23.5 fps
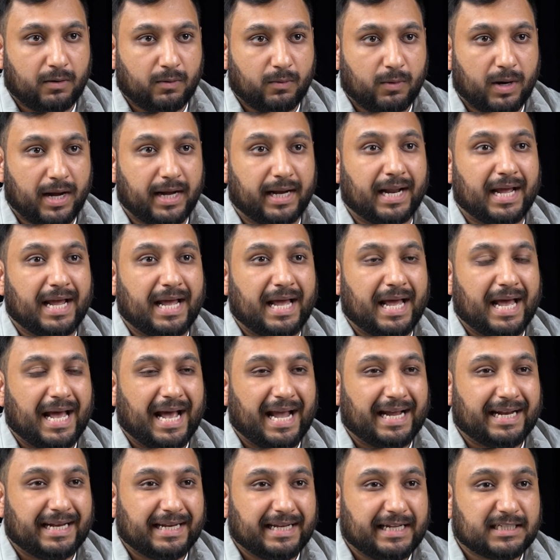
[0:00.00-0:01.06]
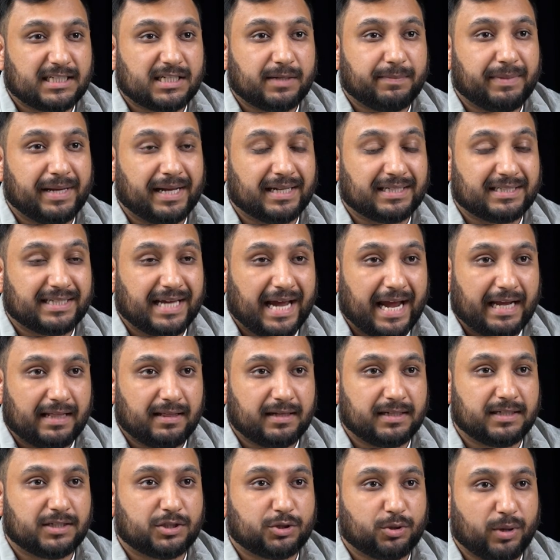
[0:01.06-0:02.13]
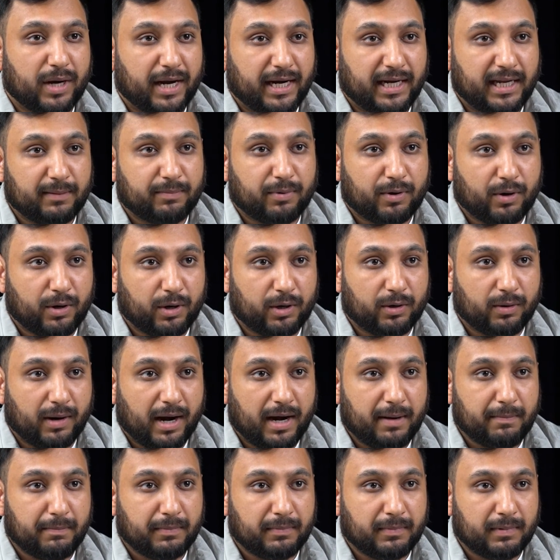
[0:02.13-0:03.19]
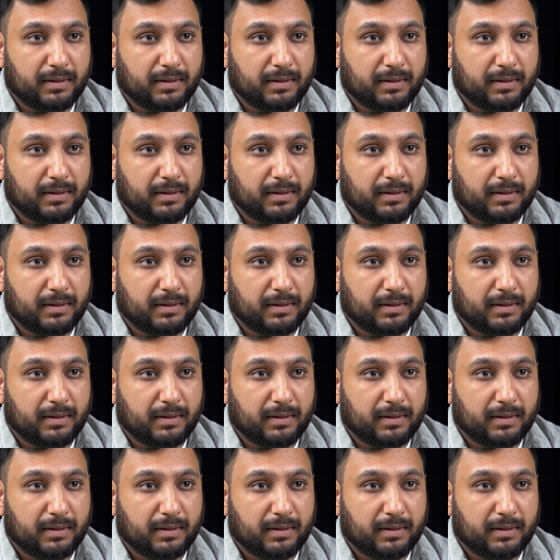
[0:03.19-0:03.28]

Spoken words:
right? It needs to be a tailored training program.